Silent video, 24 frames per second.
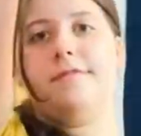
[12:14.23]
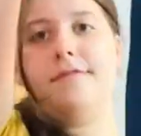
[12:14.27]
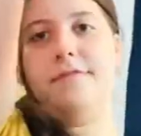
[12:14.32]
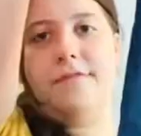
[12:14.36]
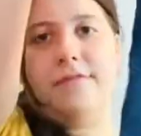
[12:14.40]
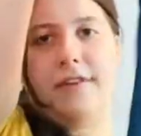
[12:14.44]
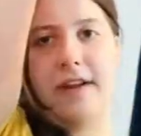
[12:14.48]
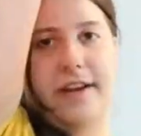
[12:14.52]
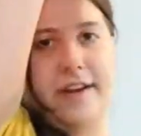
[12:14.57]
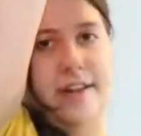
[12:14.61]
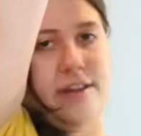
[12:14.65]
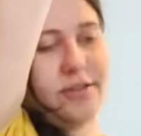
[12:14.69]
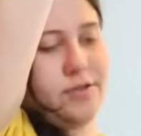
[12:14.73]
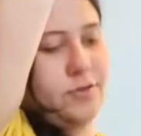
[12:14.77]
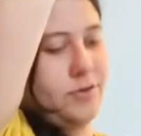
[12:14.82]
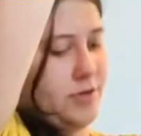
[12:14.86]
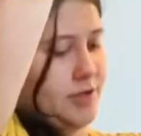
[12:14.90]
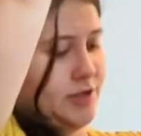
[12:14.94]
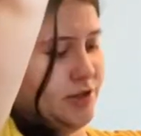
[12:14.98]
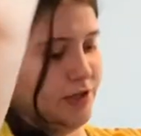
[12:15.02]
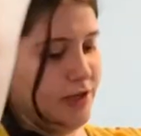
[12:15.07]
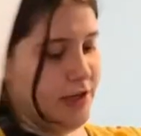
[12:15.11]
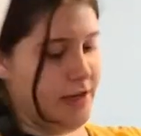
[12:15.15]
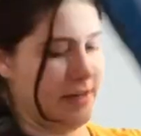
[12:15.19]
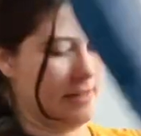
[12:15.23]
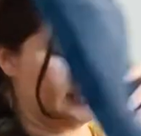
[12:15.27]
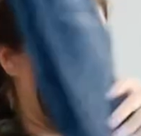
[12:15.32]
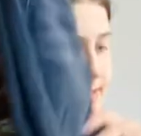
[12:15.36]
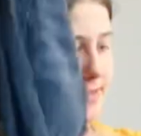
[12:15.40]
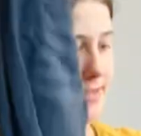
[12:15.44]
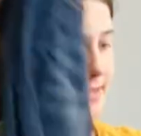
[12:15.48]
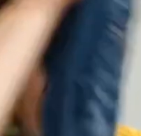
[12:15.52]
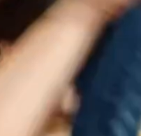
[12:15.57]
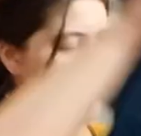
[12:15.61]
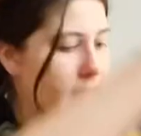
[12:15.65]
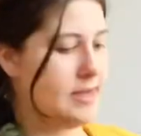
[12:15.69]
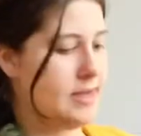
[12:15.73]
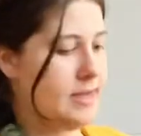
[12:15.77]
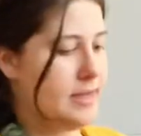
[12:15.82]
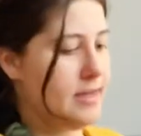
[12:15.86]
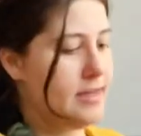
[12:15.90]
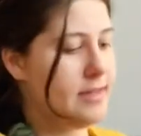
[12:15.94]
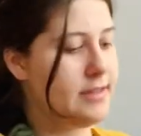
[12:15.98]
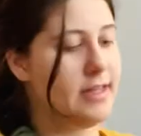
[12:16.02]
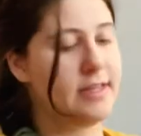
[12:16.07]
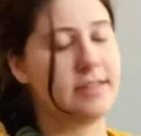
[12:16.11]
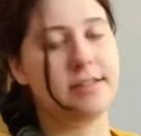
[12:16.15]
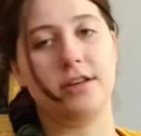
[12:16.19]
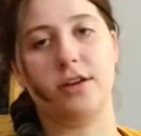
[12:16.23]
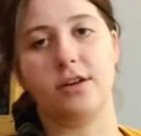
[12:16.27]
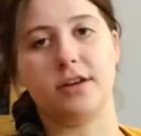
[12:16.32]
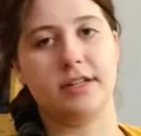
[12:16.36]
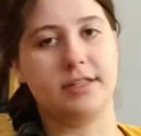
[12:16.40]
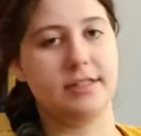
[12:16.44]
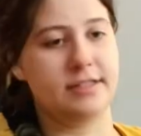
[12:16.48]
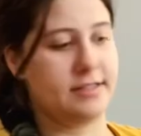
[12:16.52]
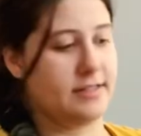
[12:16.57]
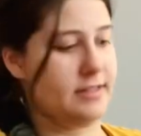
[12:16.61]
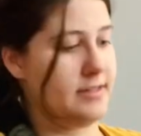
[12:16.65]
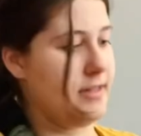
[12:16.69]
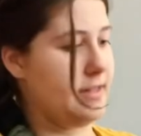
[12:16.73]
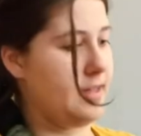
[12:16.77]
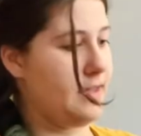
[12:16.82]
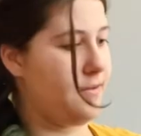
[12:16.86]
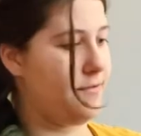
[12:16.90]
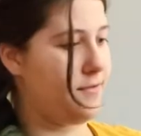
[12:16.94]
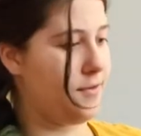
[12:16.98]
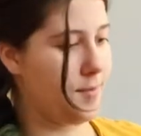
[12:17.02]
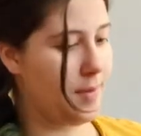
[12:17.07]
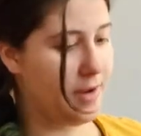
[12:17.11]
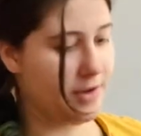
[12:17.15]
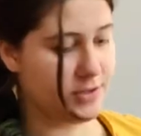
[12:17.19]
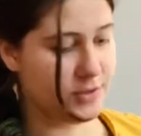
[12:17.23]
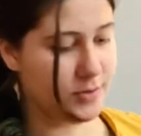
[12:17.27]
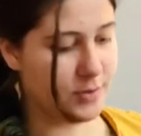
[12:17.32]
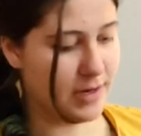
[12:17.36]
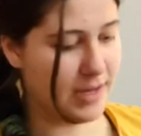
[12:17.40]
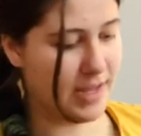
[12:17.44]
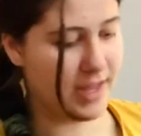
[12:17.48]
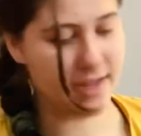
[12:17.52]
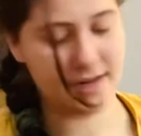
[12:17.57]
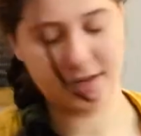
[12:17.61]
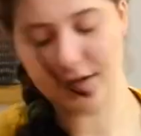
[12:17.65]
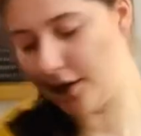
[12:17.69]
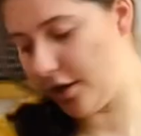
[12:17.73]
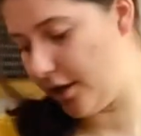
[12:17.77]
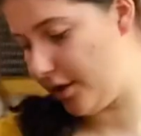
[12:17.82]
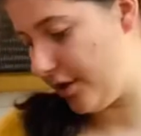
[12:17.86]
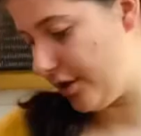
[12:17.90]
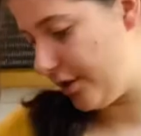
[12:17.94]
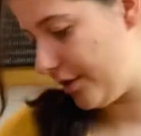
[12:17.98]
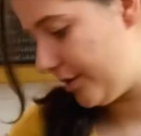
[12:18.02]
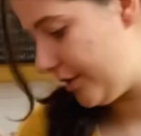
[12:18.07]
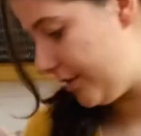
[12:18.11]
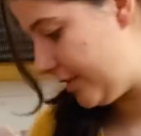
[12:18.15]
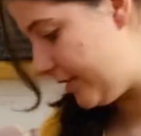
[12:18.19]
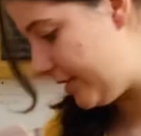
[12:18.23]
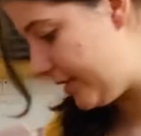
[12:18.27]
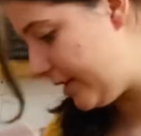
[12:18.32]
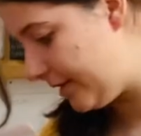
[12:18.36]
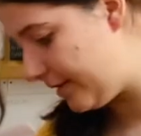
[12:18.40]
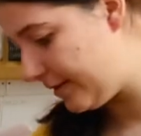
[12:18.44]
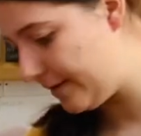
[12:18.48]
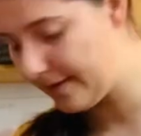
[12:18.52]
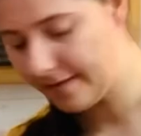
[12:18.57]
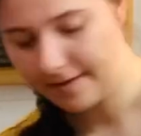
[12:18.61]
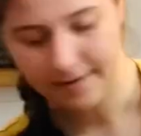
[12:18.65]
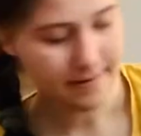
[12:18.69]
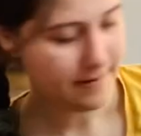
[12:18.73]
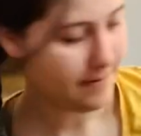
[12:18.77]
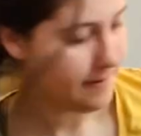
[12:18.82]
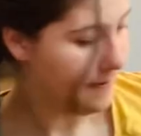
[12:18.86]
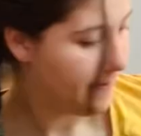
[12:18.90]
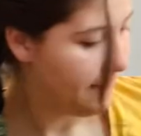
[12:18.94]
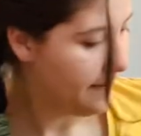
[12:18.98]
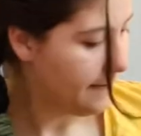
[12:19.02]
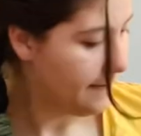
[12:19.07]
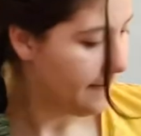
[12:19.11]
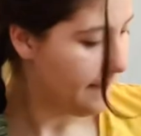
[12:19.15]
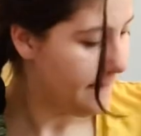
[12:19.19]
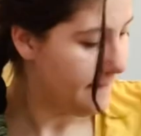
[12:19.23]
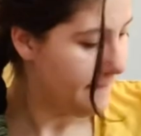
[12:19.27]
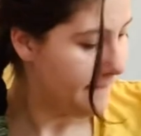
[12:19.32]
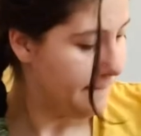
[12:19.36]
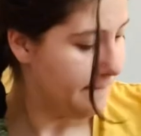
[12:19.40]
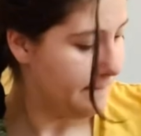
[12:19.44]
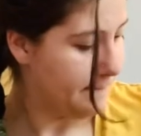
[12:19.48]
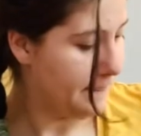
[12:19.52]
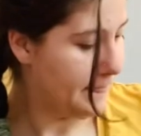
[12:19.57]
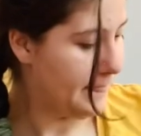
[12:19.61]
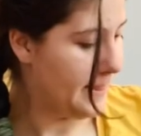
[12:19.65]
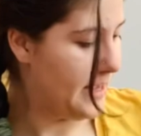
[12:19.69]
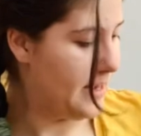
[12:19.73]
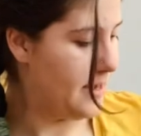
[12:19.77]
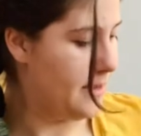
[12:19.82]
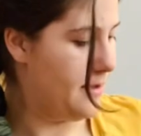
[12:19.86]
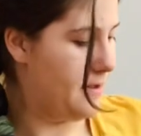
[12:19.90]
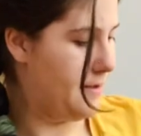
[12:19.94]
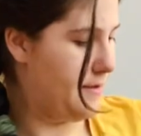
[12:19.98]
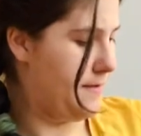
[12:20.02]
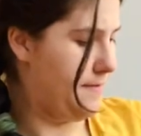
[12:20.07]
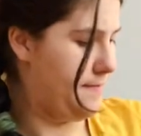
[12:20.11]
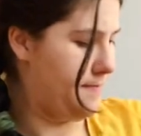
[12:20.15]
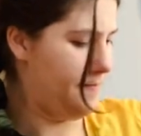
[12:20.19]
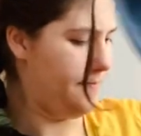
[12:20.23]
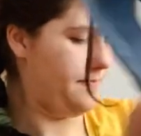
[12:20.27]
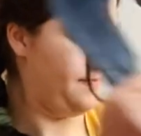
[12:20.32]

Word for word: finding Torrid jeans. They sell consistently for about twenty-eight dollars. Um,